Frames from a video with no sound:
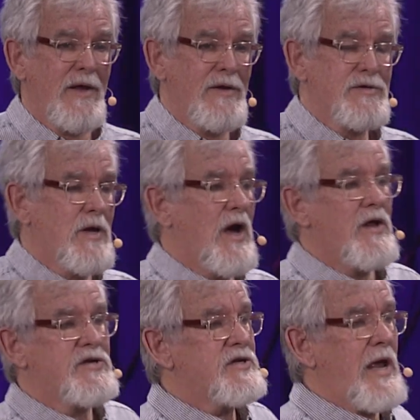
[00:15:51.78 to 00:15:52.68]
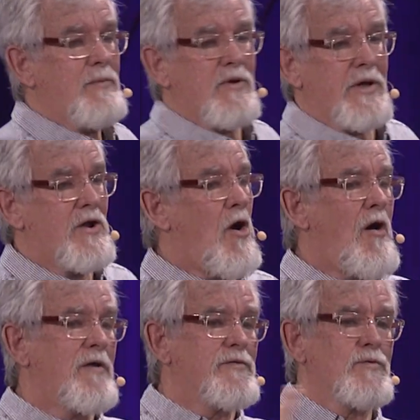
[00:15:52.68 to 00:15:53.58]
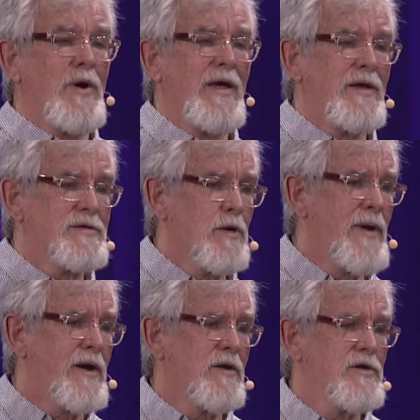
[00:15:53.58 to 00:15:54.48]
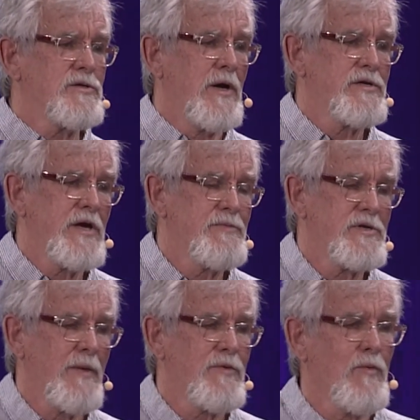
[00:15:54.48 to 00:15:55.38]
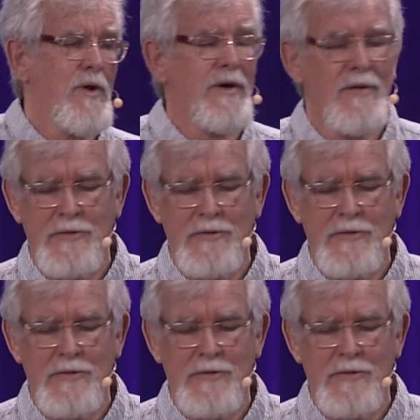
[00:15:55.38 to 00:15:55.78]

is unstable in all of his ways. Go back and look at uh, James chapter 1.